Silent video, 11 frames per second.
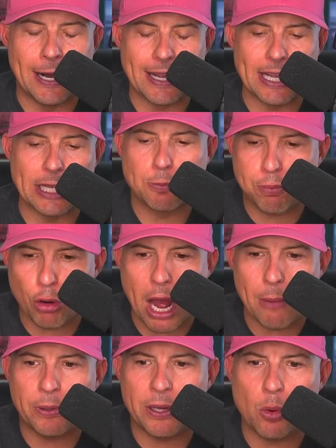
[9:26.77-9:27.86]
is
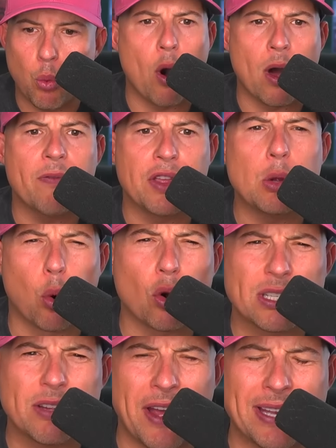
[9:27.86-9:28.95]
probably one of the worst
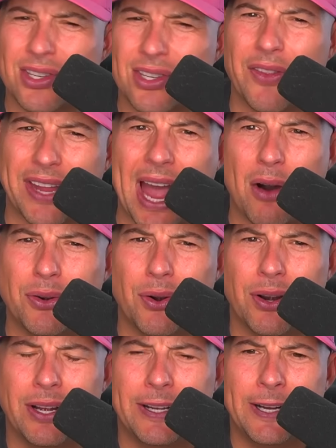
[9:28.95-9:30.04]
events on the calendar.
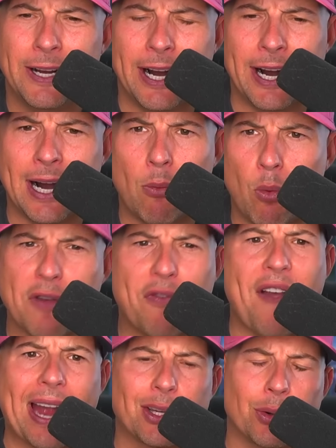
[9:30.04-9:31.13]
When you
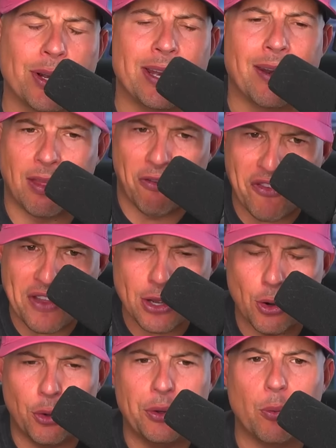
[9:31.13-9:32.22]
factor in the
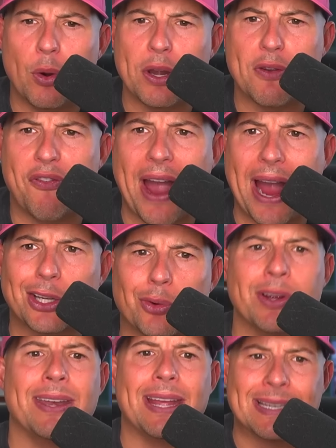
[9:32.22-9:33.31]
field, when you factor
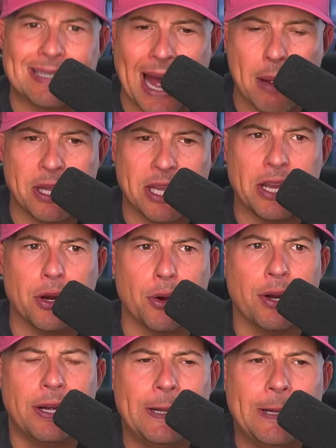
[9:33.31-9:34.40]
in its time of year,
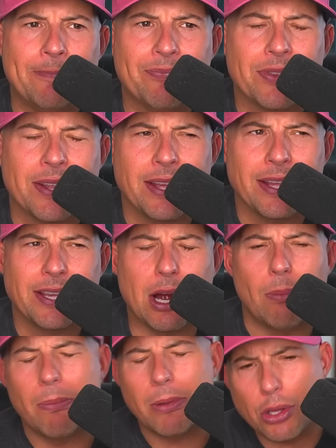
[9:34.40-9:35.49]

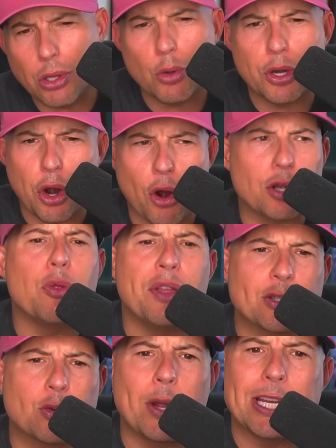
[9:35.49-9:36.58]
you could argue
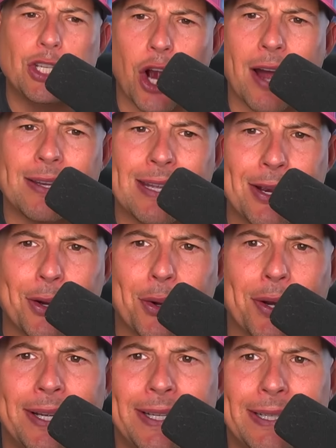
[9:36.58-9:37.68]
this week John Deere,
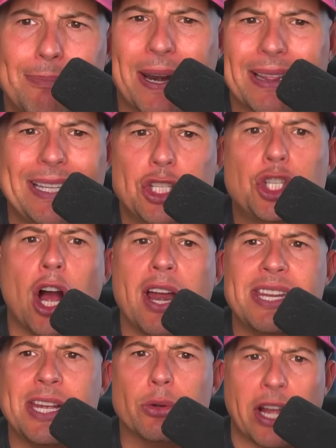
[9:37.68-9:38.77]
but at least John
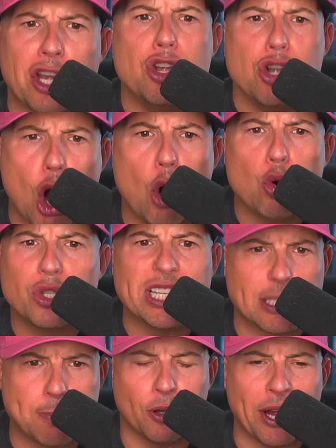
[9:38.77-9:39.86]
Deere like knows its
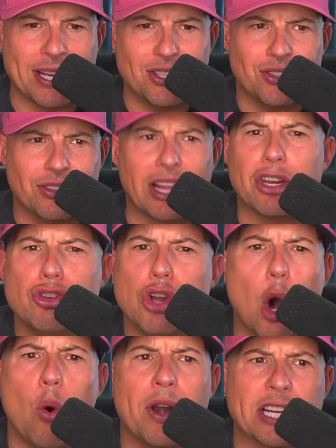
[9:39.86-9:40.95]
place. Like, no
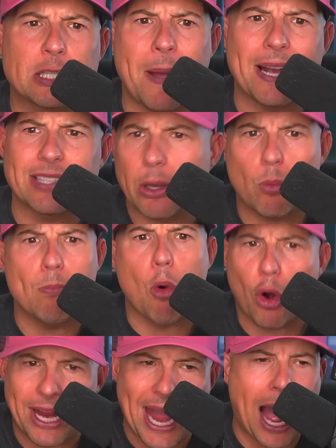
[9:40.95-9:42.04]
one expects, like
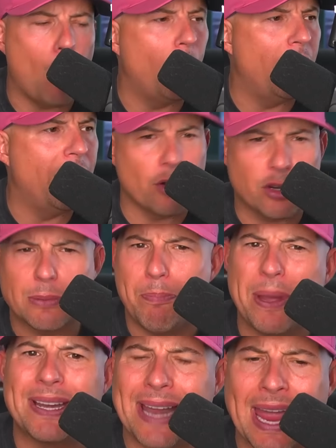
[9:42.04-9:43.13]
Morikawa, there's some
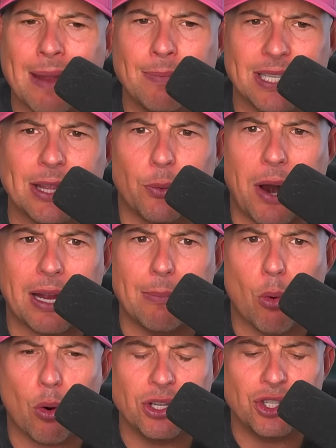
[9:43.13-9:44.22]
big names in the Rocket
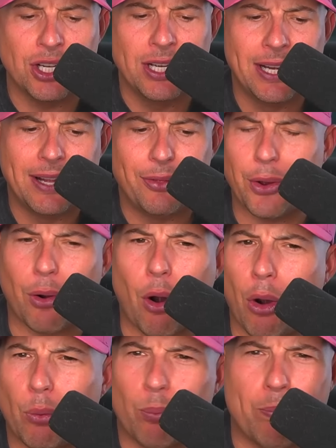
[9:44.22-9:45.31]
Mortgage. There
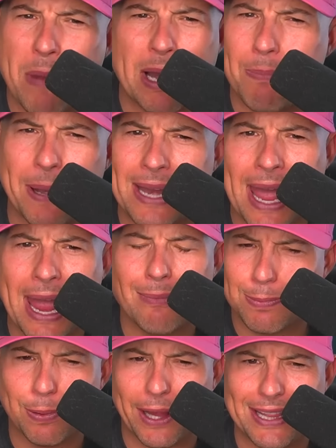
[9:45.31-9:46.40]
aren't many big names
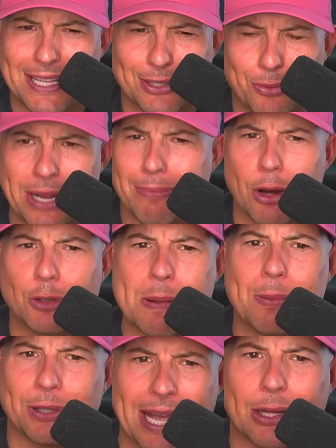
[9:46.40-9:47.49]
playing this week. Most
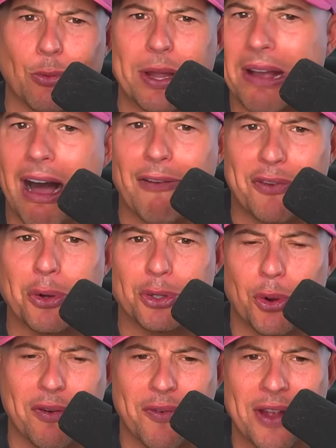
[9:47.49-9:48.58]
people take the week off, go enjoy
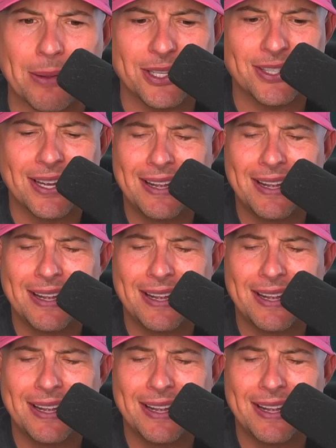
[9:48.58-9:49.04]
their families.